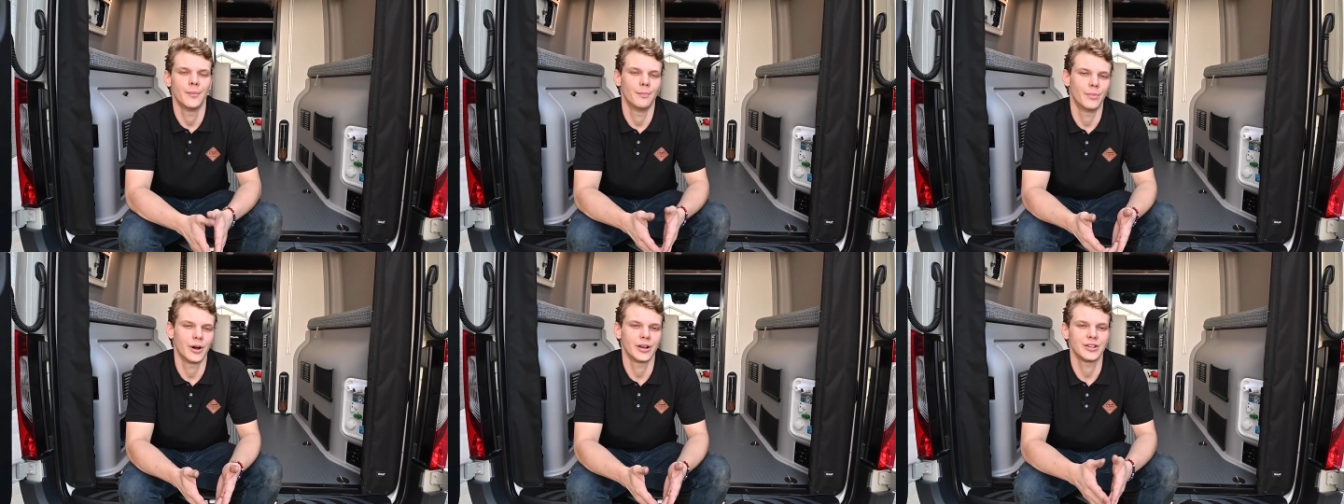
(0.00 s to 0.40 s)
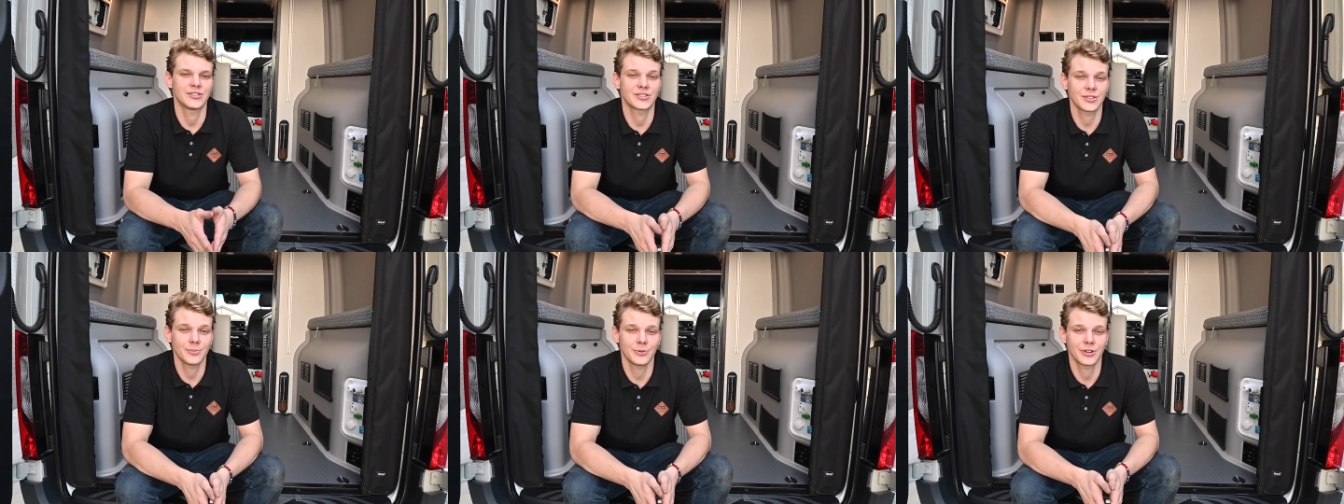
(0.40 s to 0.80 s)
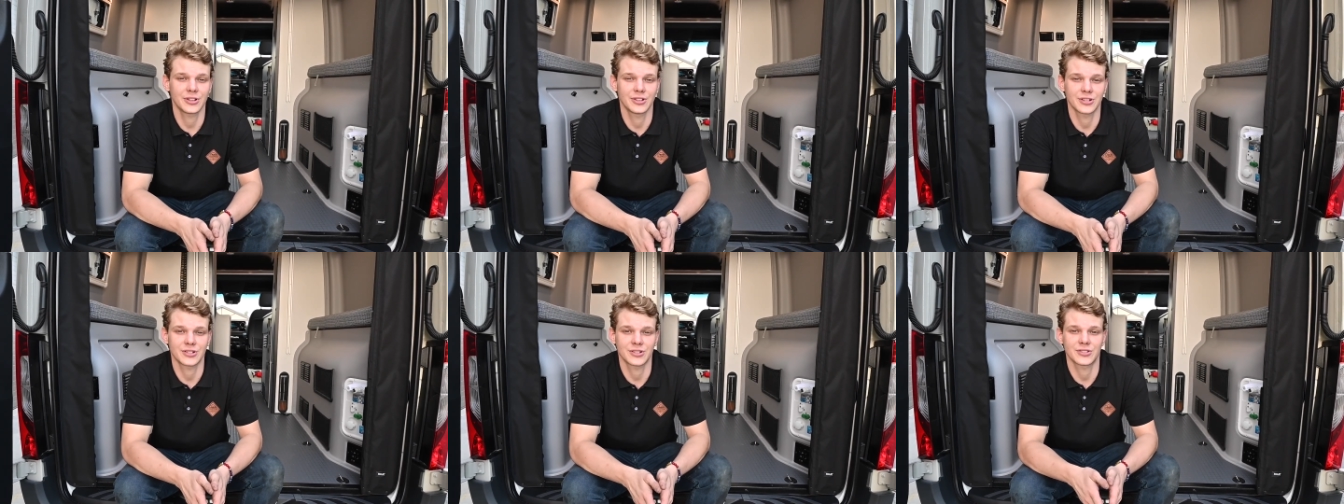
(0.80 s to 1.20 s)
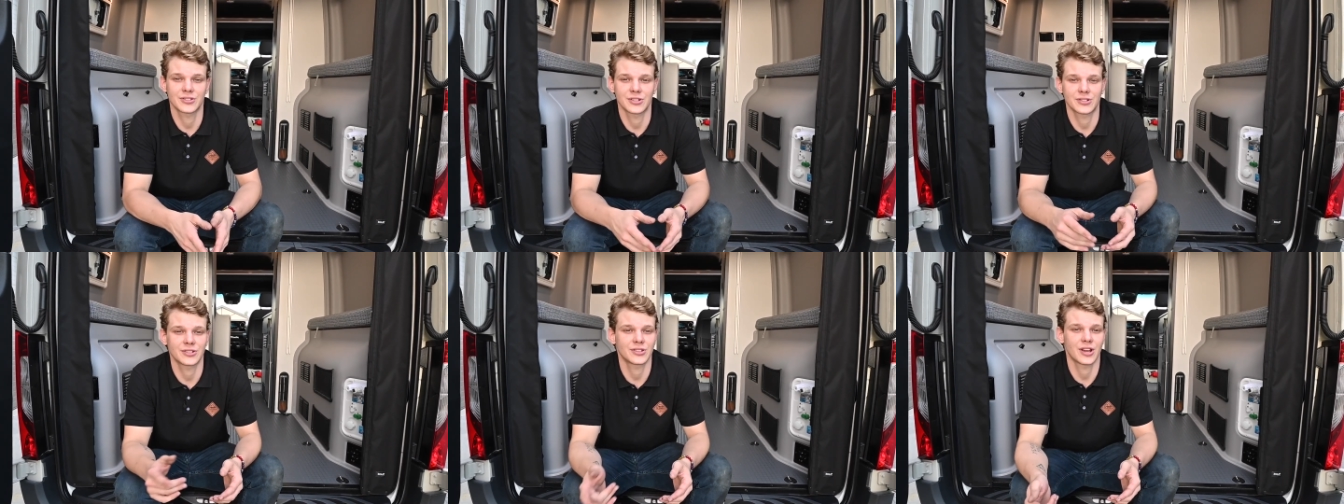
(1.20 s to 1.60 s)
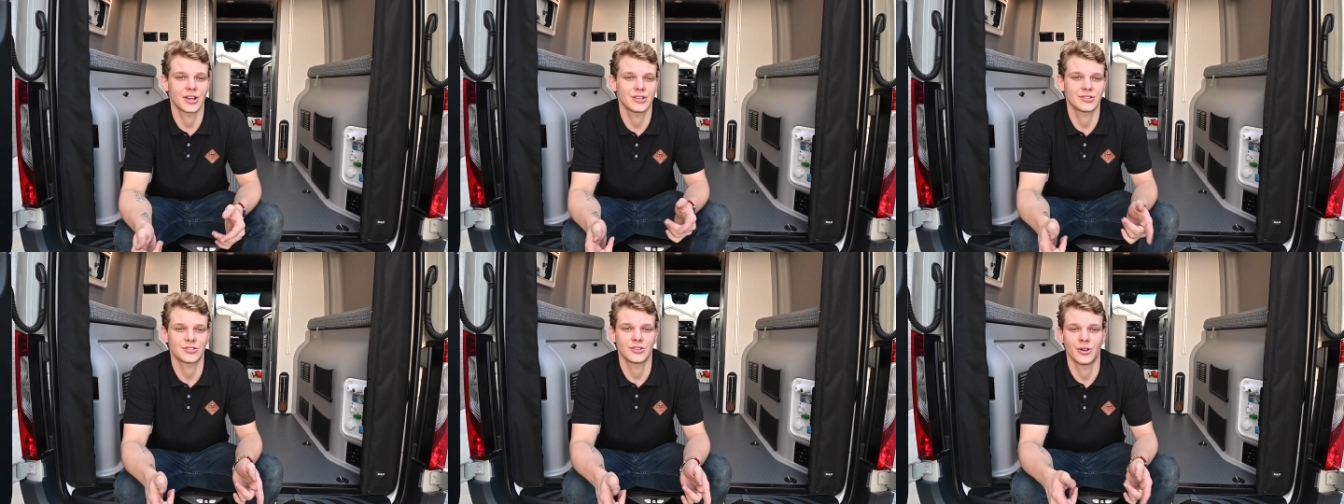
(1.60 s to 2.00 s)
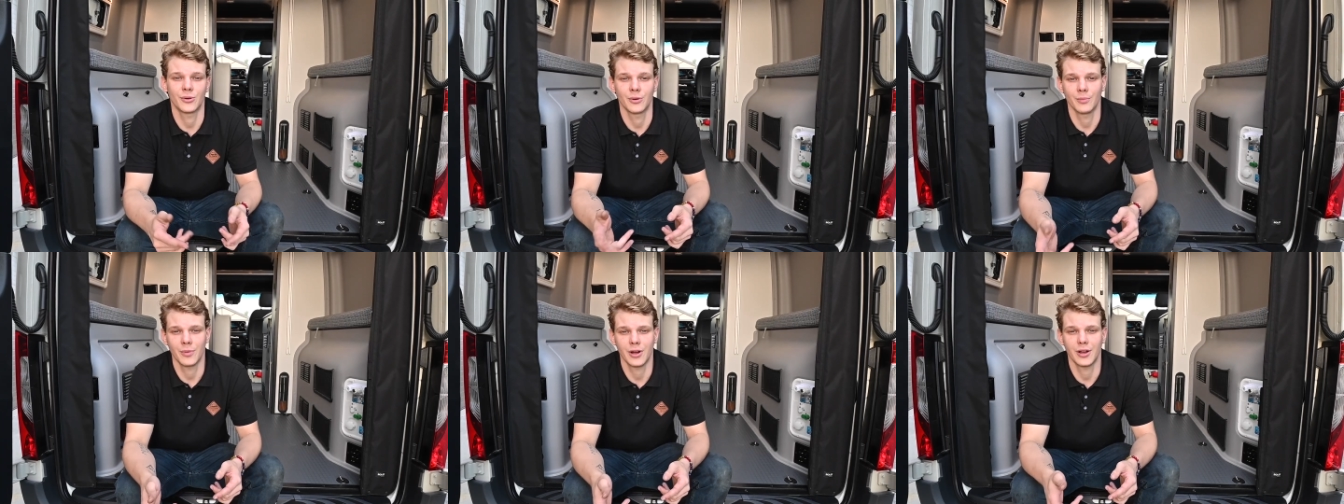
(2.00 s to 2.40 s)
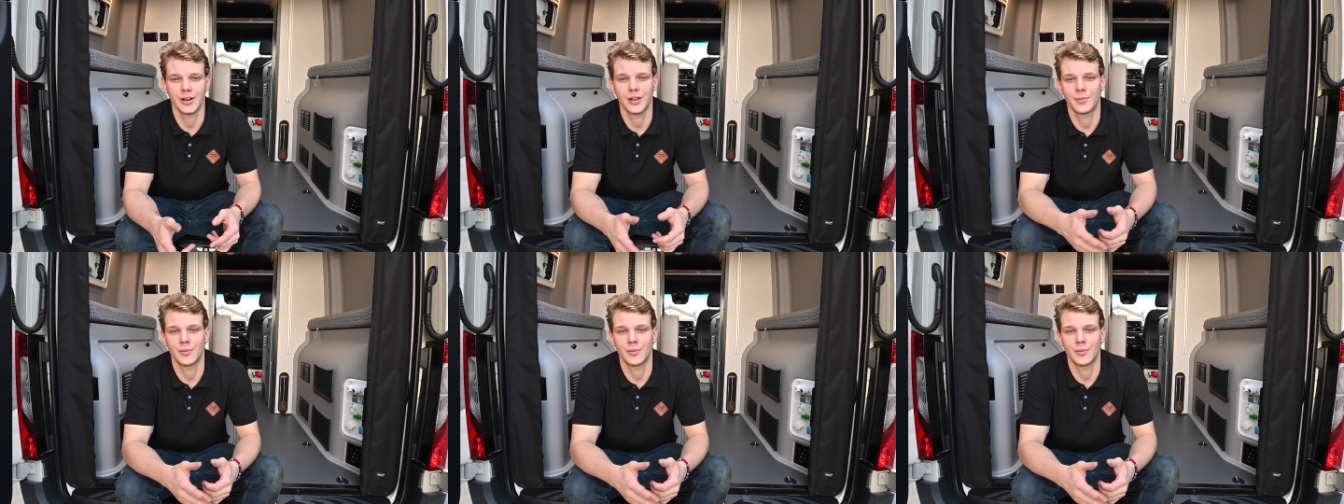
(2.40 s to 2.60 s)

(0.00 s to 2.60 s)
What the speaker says: But in slippery conditions such as ice, snow, or mud,